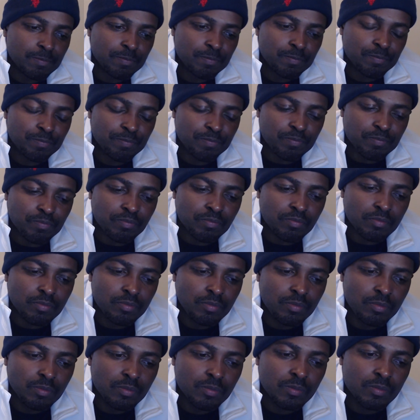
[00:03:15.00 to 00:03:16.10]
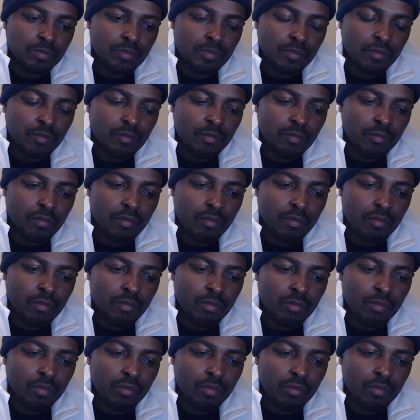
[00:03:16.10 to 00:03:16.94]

(silence)